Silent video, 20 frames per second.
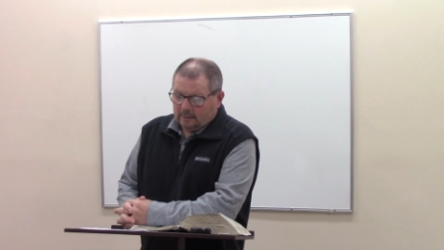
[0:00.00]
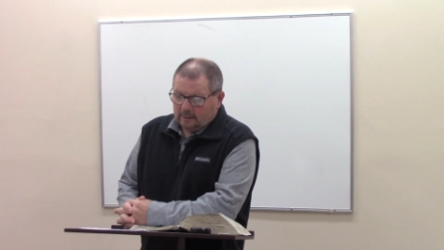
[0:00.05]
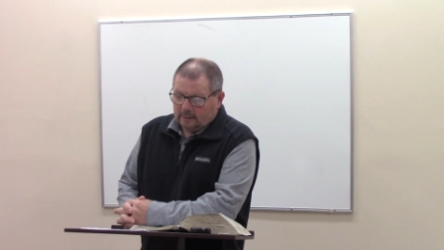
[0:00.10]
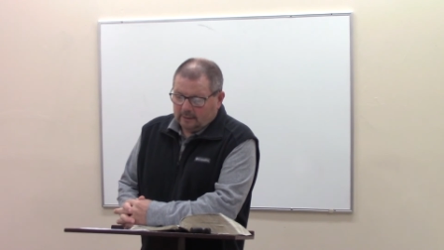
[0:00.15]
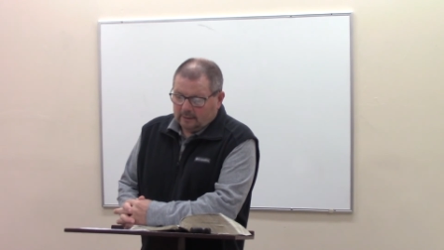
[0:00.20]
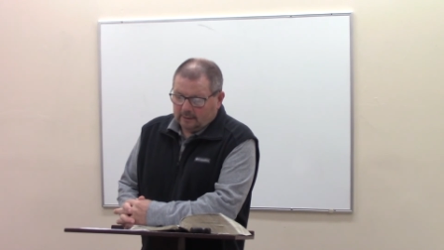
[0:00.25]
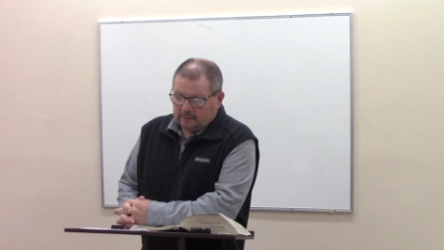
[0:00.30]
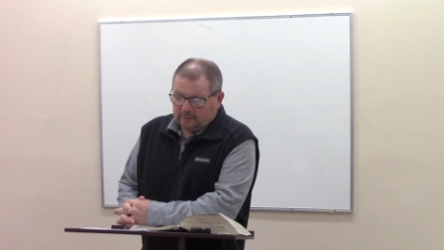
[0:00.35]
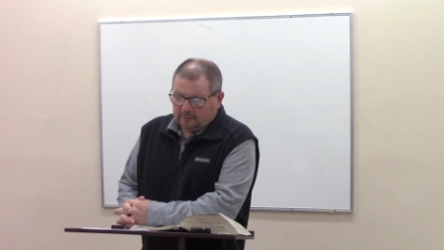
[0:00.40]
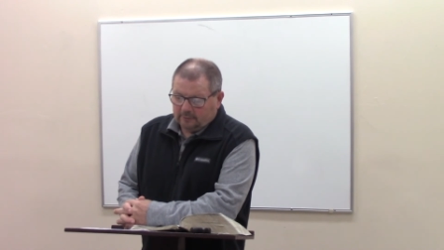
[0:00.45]

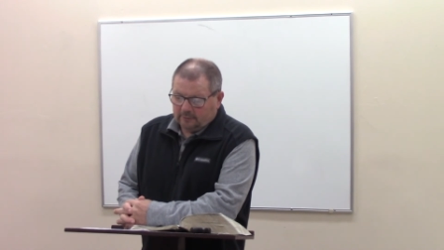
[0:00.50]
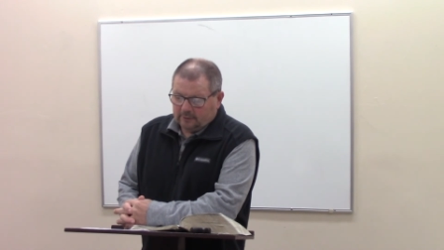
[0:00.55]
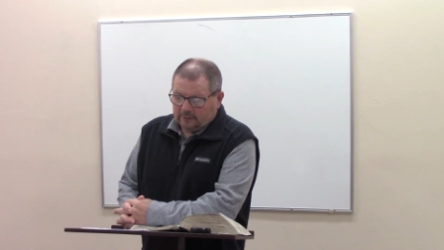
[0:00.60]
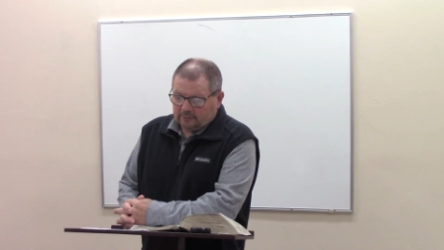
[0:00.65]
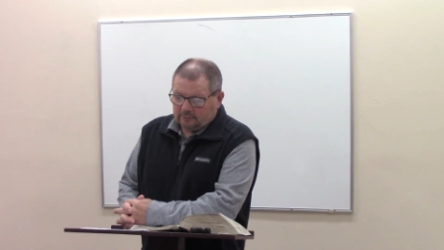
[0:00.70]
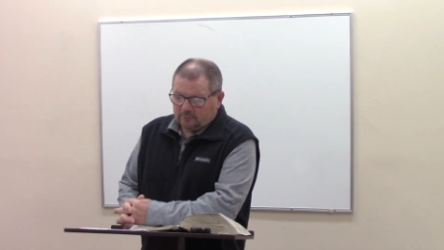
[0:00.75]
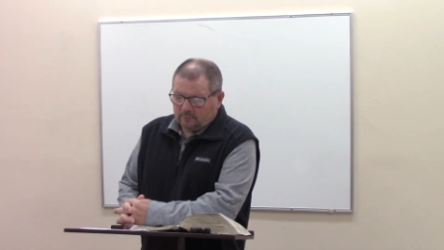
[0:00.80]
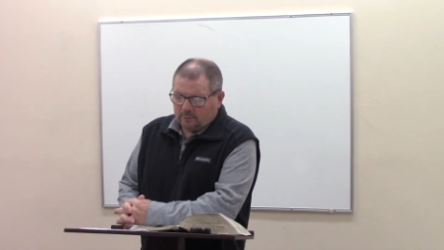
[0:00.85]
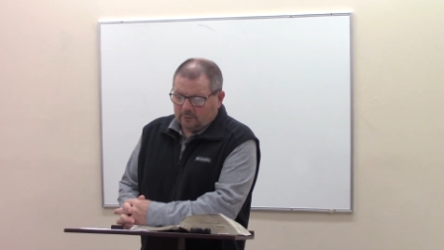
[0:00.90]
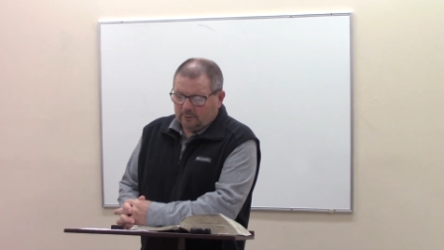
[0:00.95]
Uh, you know,
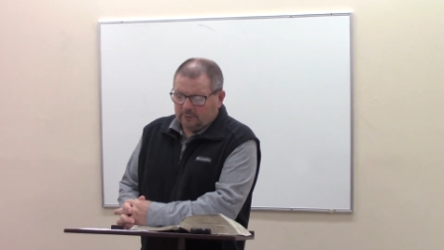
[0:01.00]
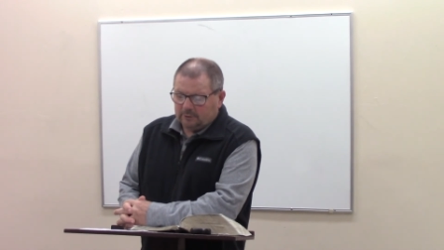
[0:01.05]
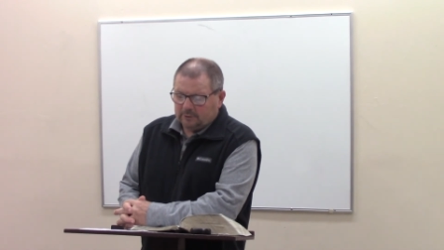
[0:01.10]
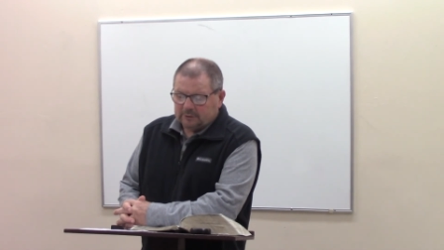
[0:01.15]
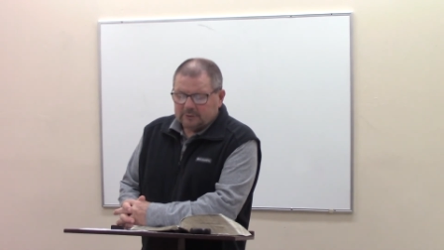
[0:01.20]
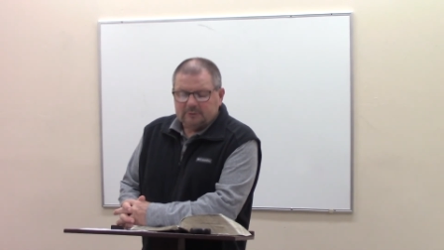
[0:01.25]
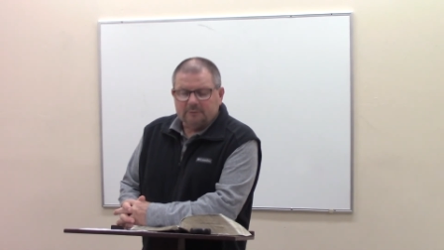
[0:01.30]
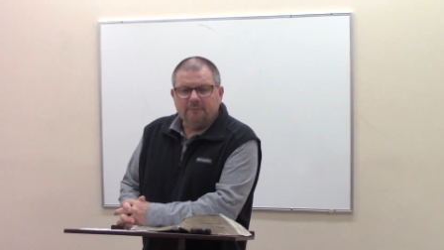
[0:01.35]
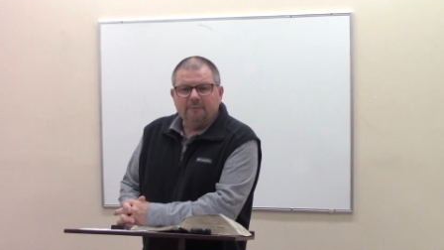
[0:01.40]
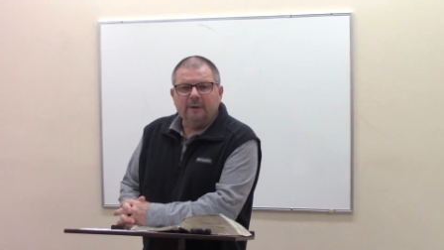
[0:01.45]
this world
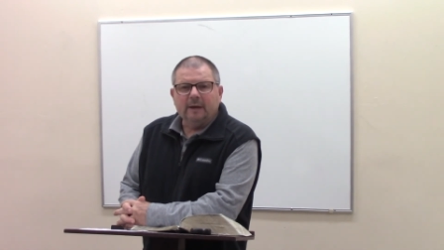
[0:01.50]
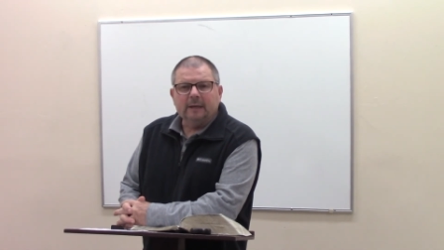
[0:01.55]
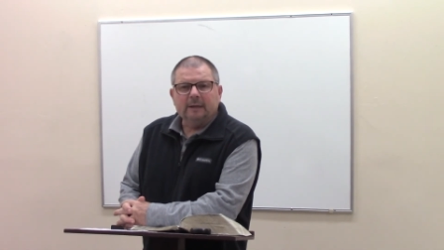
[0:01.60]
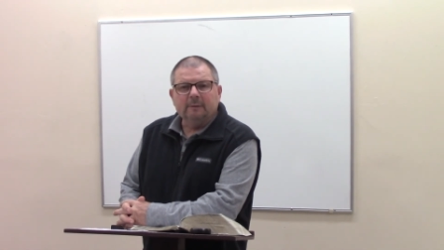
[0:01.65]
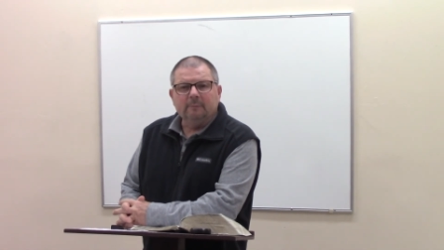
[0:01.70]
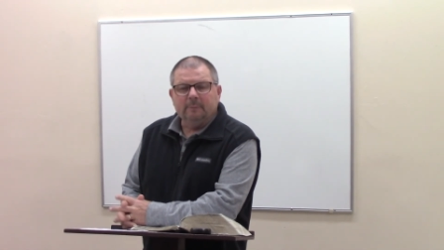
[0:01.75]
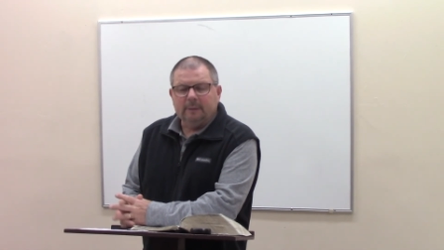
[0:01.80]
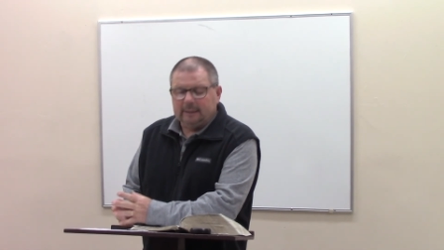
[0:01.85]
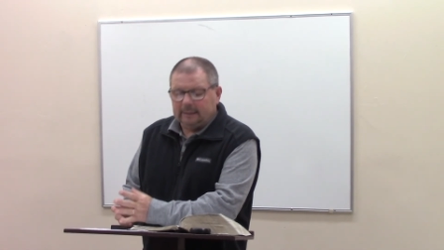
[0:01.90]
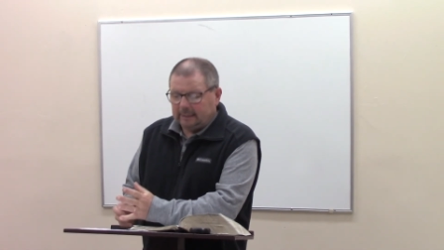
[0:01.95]
is
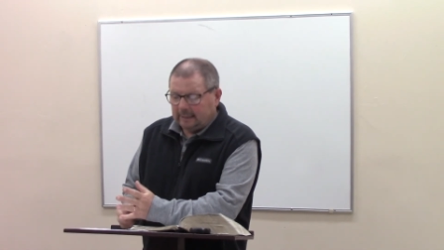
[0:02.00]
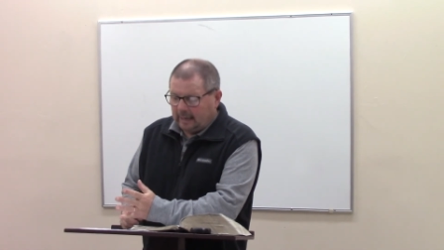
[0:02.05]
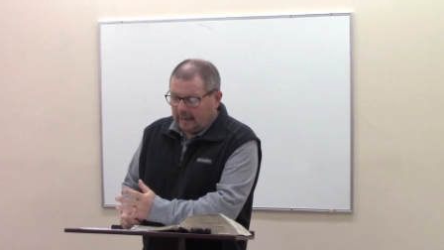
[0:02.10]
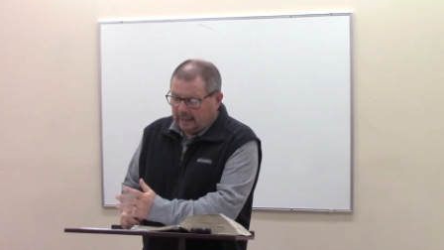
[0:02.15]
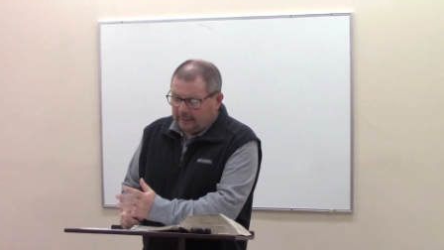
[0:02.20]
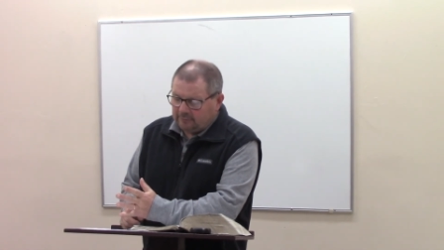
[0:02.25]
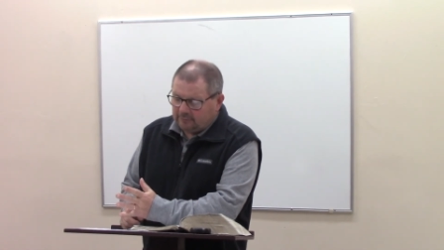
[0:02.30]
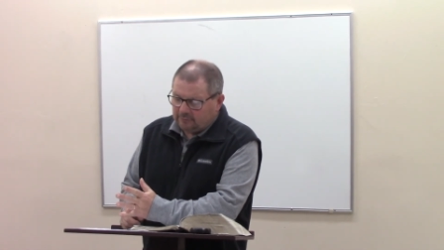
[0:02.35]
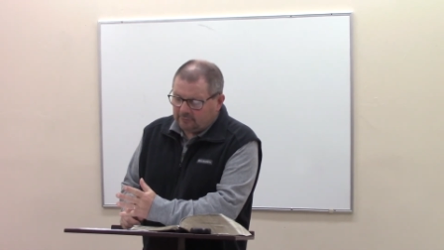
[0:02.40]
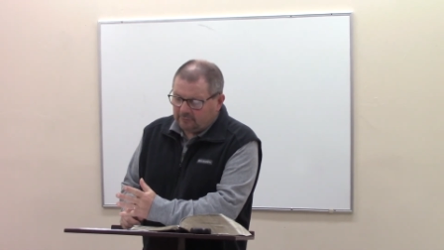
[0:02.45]
affected by
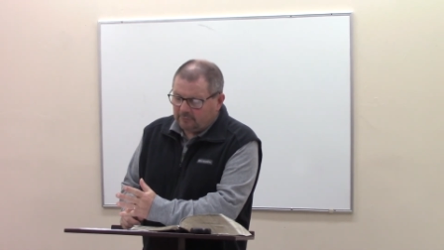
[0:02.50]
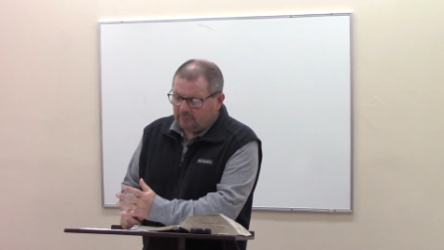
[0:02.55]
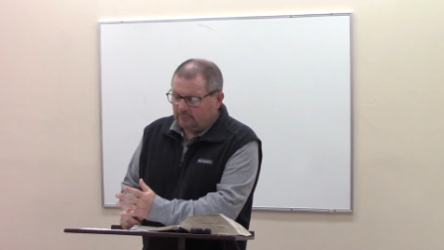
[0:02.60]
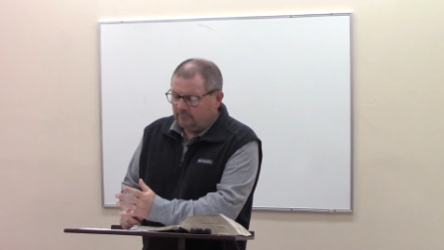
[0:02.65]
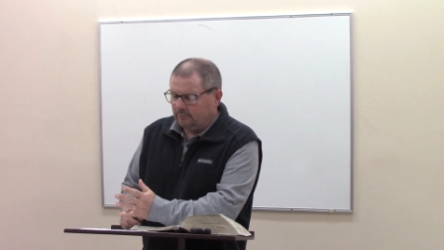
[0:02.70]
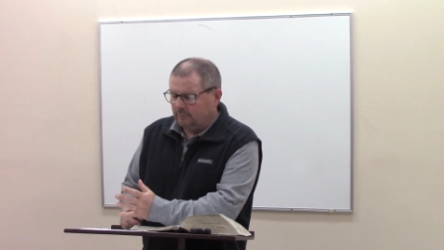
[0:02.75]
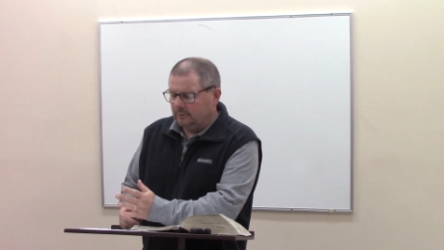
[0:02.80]
nature.